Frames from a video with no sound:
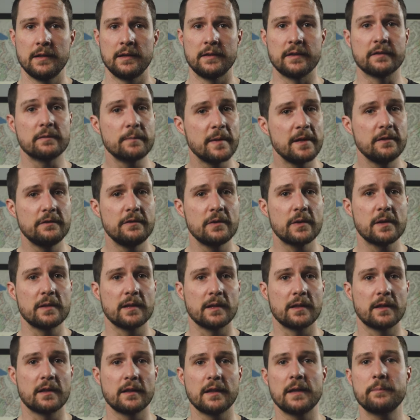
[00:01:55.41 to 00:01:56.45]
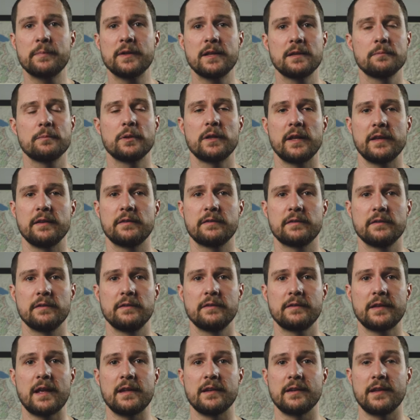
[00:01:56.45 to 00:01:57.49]
And this means you can clip it in
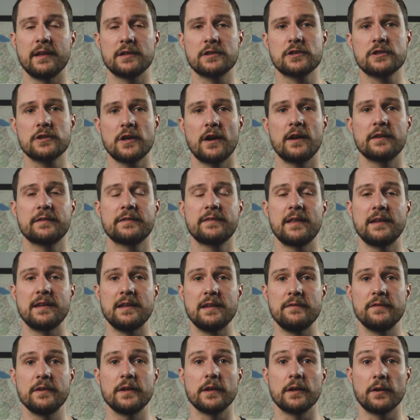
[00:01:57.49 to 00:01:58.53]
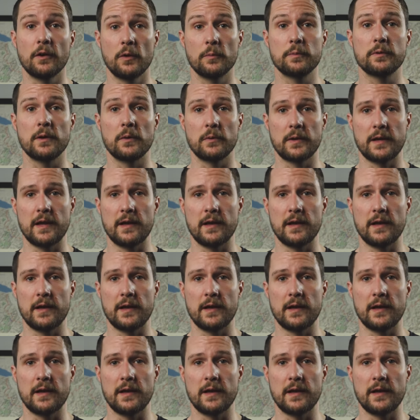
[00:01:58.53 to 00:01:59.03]
places and get shots that even a GoPro